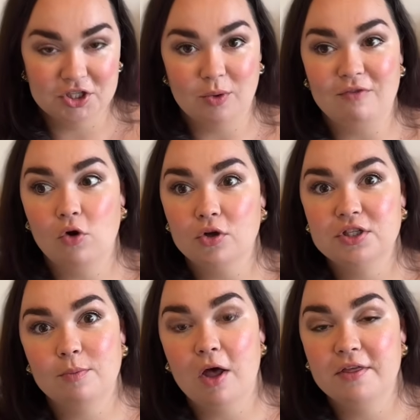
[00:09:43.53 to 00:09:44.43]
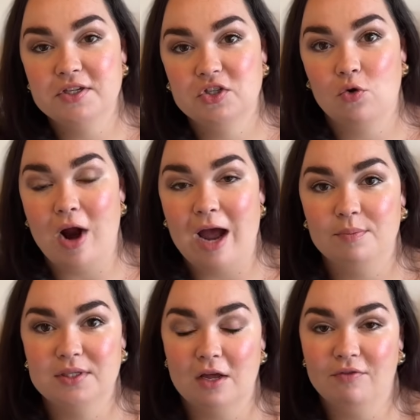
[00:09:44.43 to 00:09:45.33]
So I've got some other
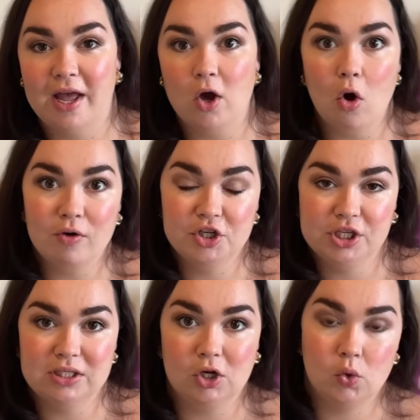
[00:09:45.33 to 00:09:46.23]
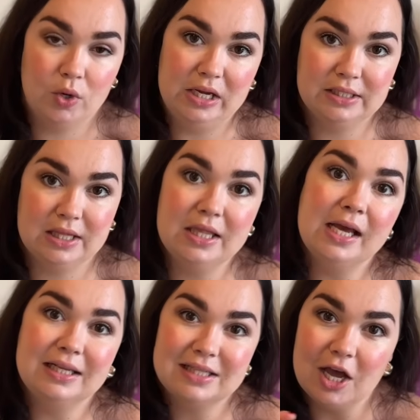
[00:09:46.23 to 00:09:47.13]
scraps of like oranges and greens and
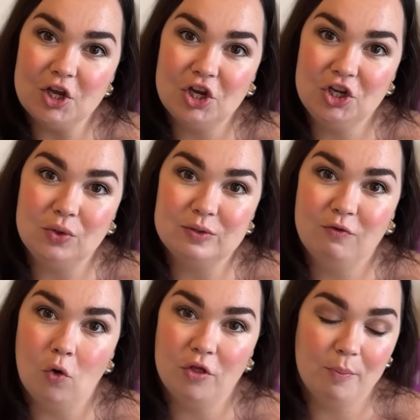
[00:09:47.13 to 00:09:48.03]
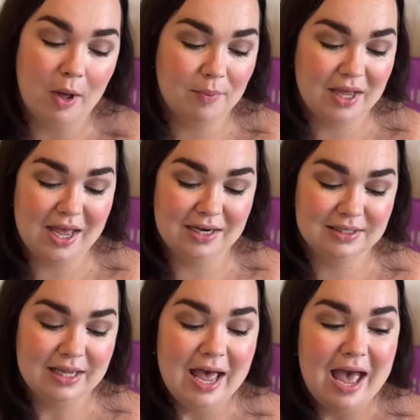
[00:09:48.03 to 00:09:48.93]
things that I can use for the
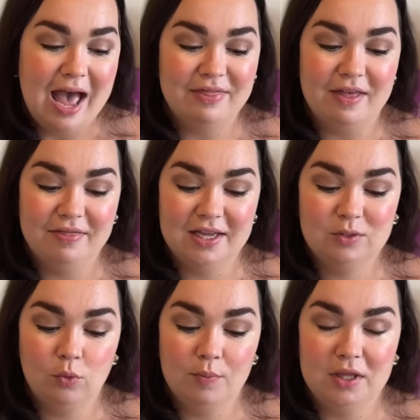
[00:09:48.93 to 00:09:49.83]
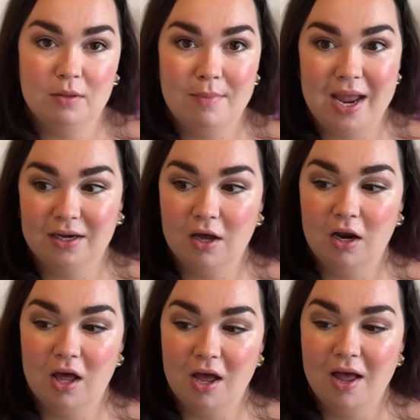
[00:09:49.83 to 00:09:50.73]
pumpkins. And then this will be the main
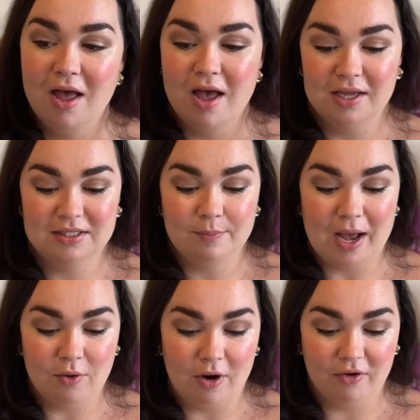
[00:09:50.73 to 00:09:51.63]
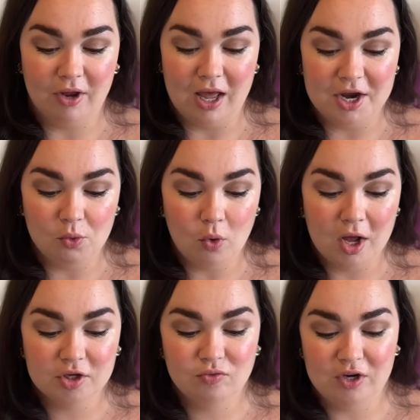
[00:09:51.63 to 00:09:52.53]
colour as the background colour. And it
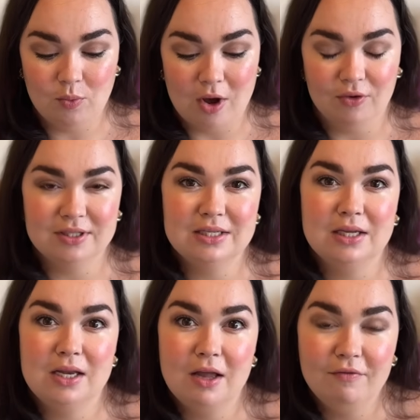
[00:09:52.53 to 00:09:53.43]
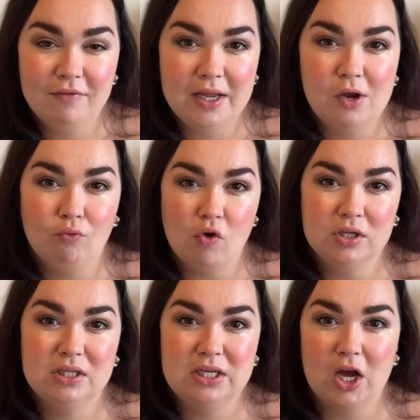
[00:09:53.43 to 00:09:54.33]
works really well because it's a lovely
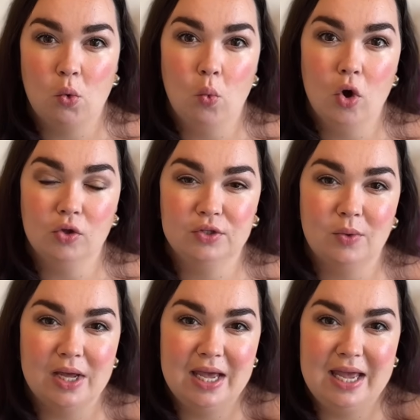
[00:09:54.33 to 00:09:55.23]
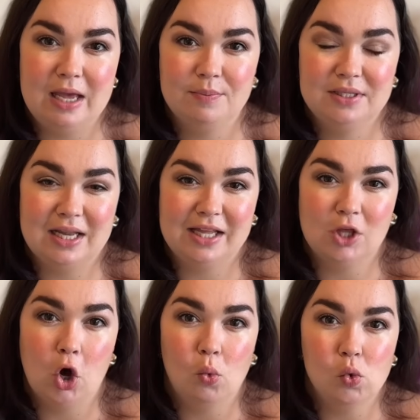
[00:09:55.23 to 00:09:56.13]
rustic wool. So it keeps like
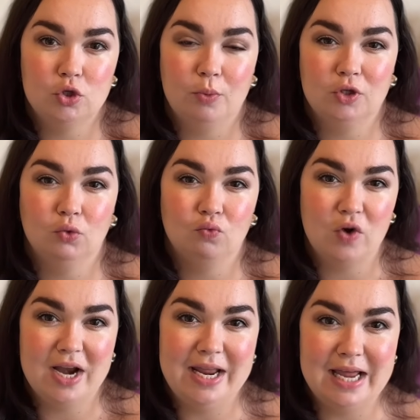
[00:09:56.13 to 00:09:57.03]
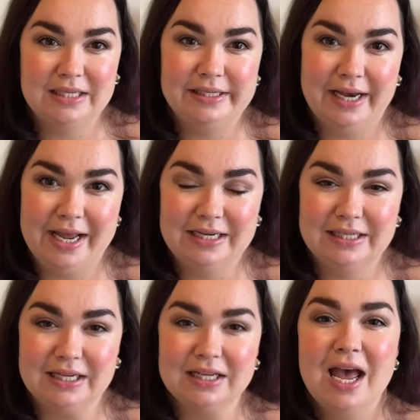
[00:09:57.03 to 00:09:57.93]
the hot water bottle really
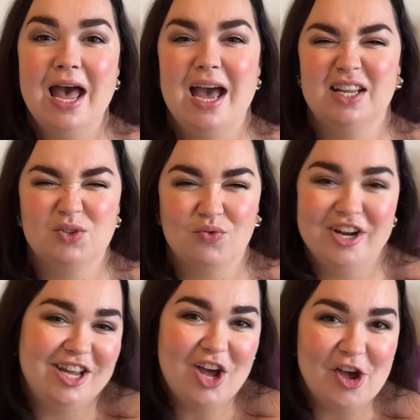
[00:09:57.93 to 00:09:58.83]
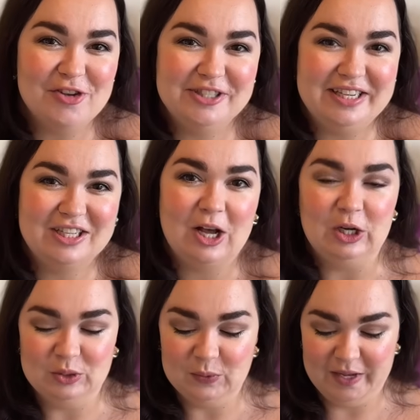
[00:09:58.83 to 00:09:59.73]
insulated, and it's really cozy to
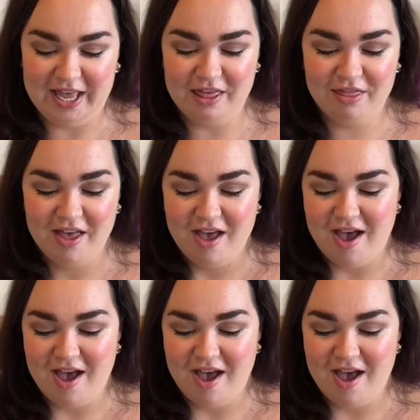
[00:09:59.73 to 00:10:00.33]
cuddle with.